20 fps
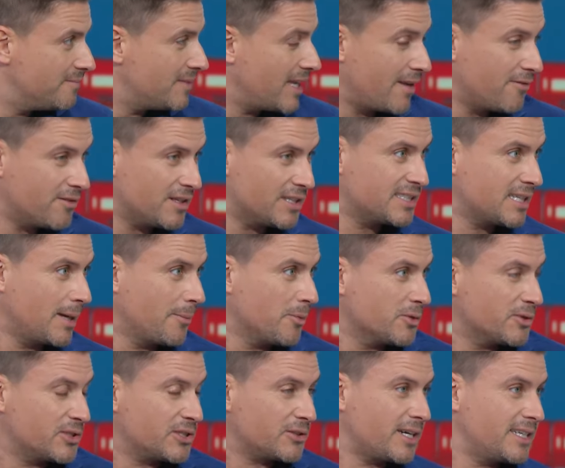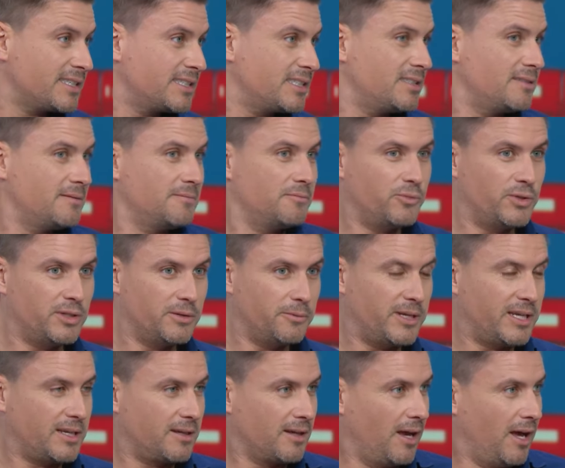Even the summer was crazy.
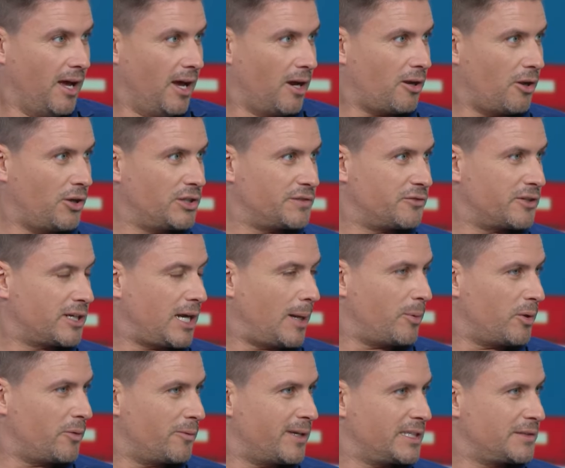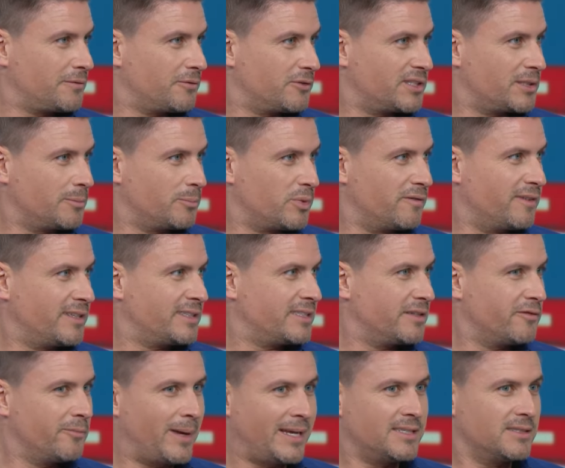We closed for a couple of weeks for some
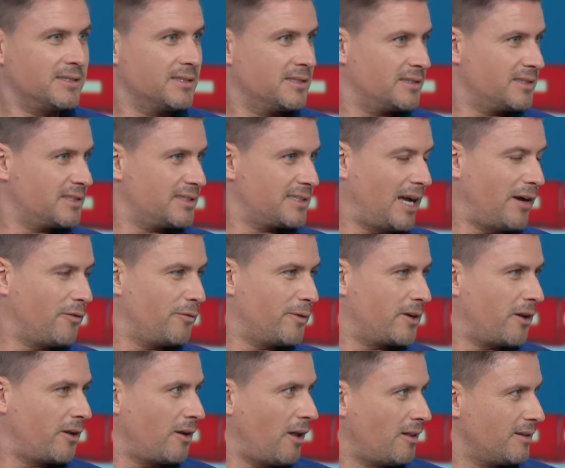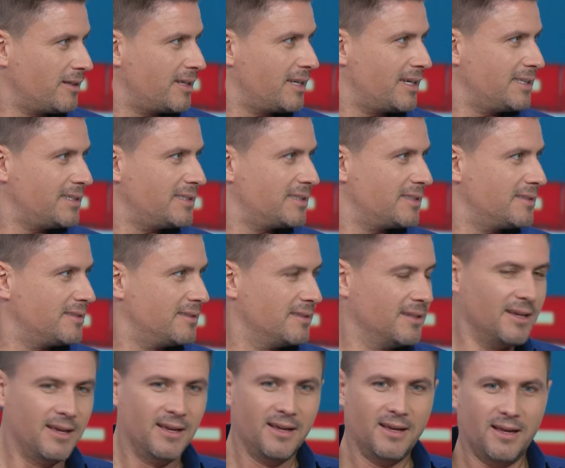preventative maintenance. Staff went on holidays, and
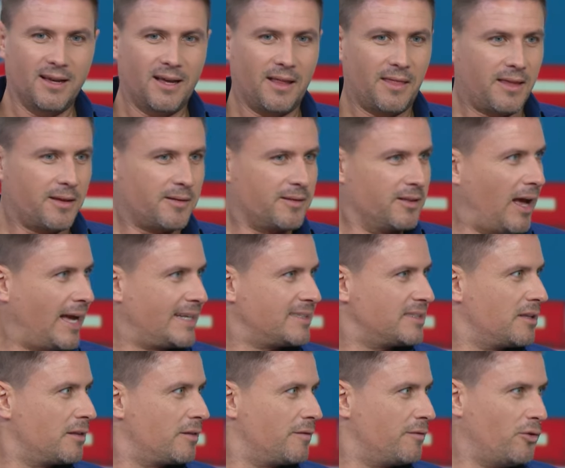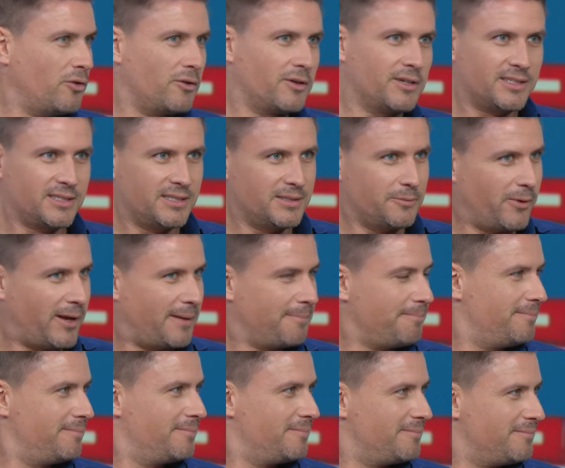I think 19th of August it went.
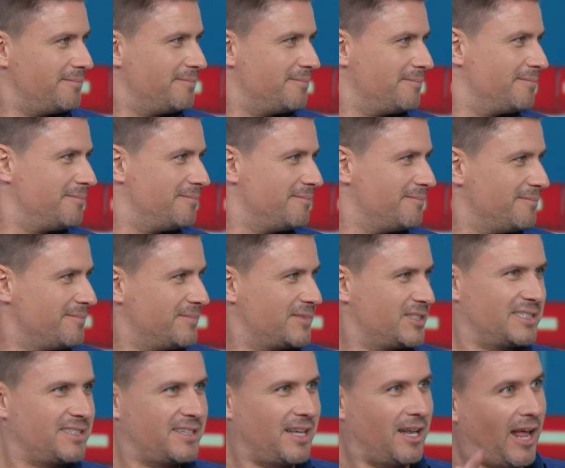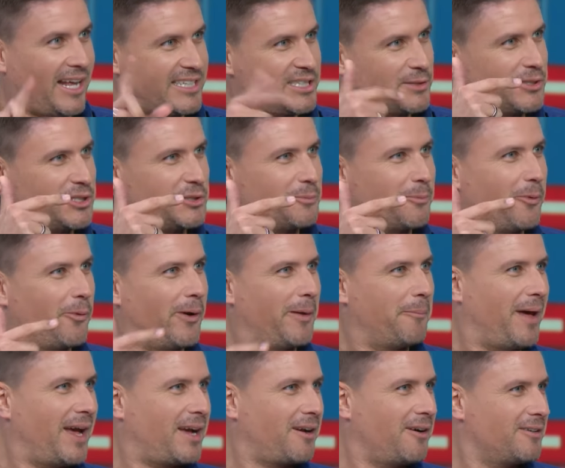Just the light switch went
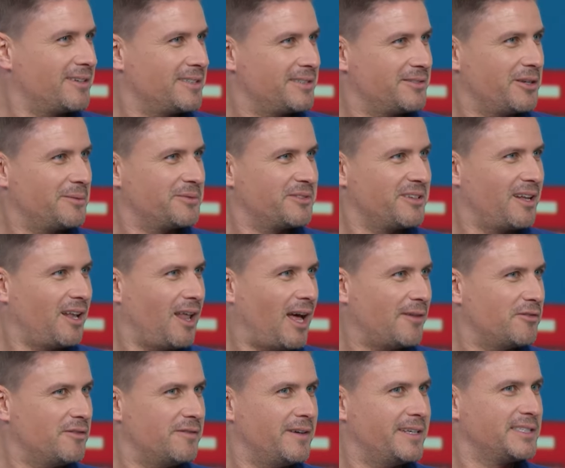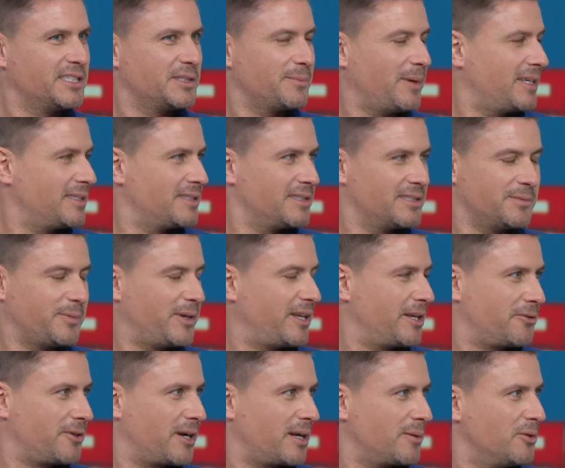back on in terms of the live event space. It's been
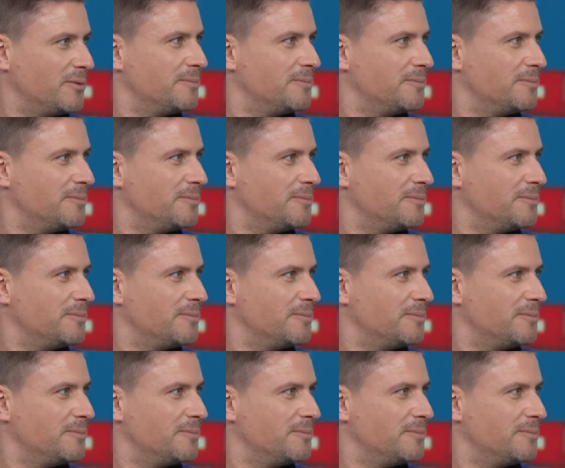incredible.